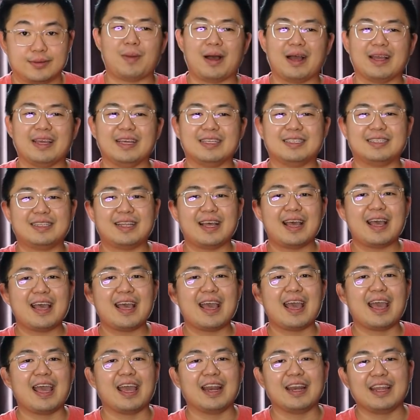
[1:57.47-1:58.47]
But is
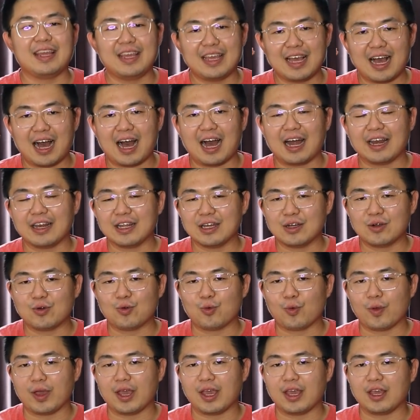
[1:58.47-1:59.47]
there any other
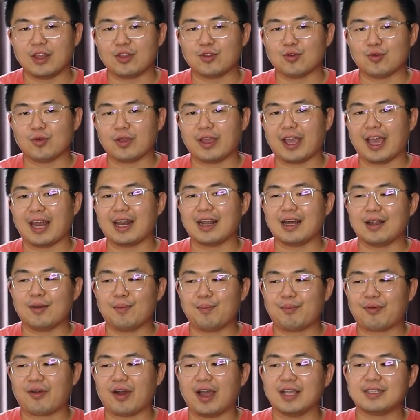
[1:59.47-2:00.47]
way to get a
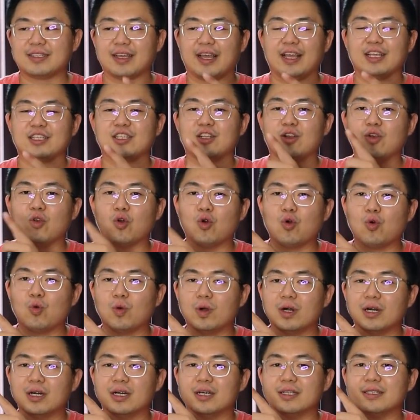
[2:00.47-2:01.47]
price that is
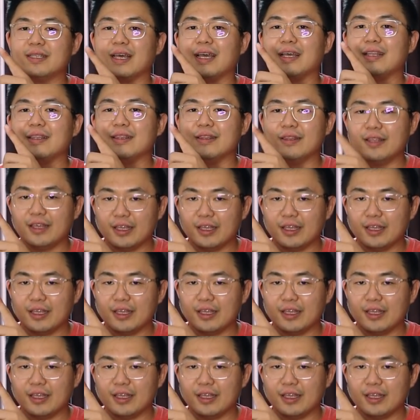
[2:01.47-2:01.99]
lower than